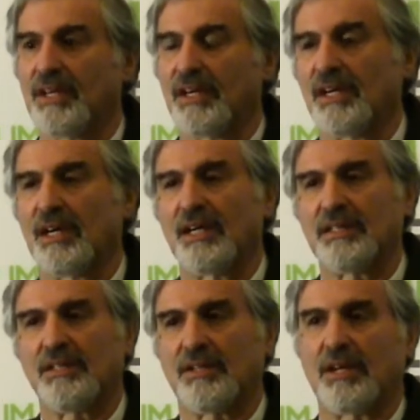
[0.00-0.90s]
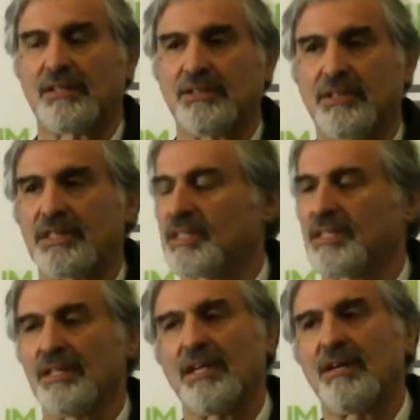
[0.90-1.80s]
uh, you know, I'll do this. I
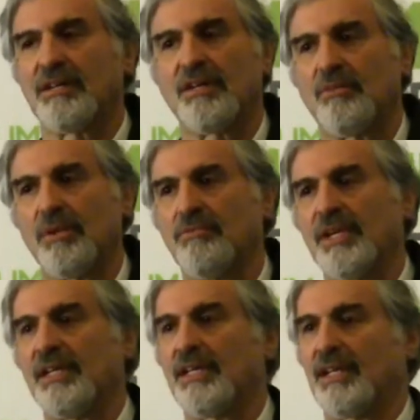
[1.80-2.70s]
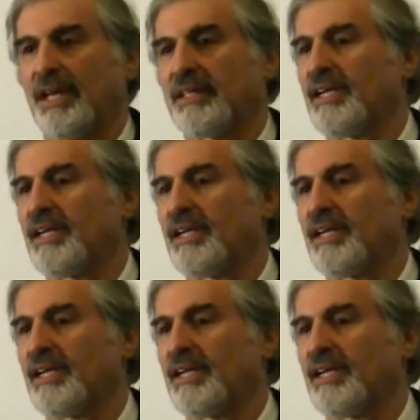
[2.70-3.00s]
said, yeah, you know, we really liked,